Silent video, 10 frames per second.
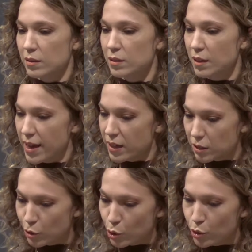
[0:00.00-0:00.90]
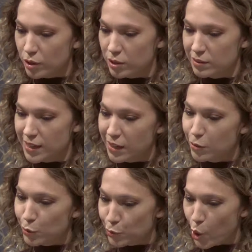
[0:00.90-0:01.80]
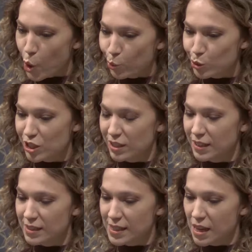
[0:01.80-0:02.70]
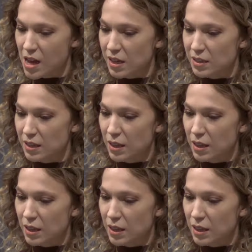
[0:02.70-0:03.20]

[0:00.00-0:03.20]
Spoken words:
the catalog, they wrote inside